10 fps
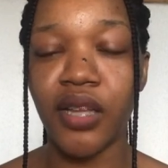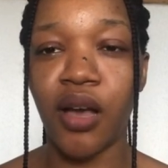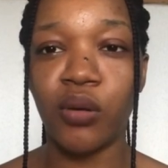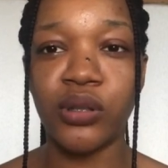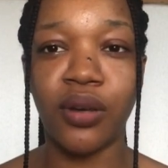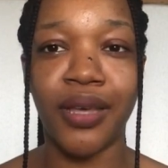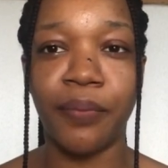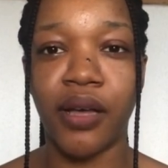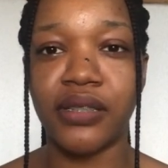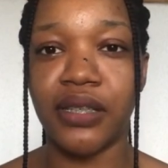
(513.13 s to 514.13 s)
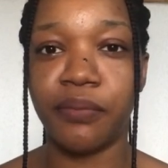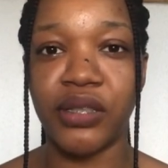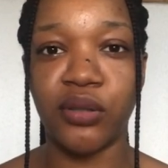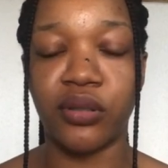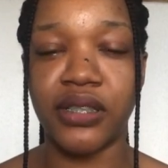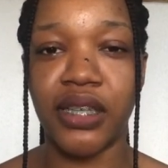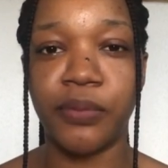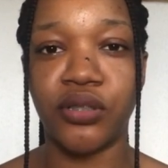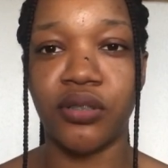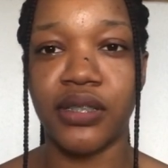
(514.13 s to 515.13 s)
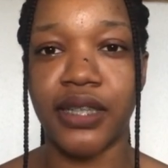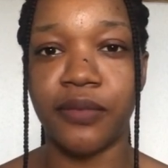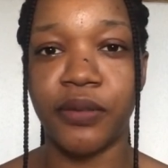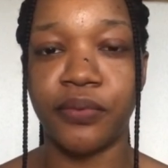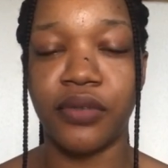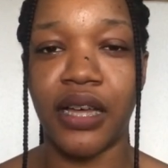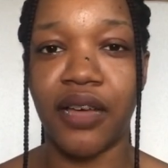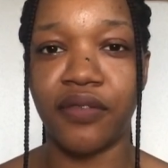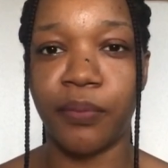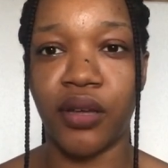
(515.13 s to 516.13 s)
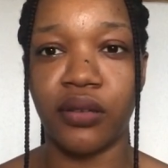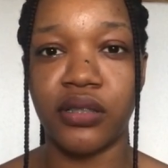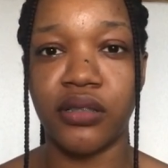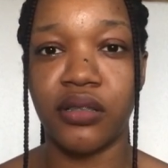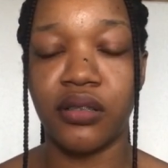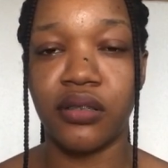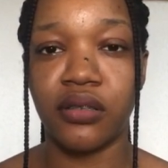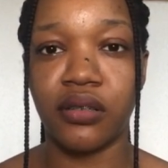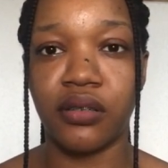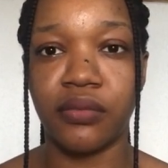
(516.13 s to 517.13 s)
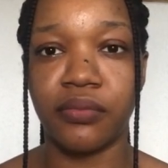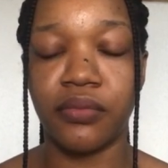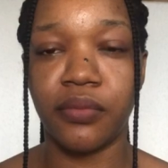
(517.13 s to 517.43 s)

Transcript: i'll talk about the misconceptions that people have about um,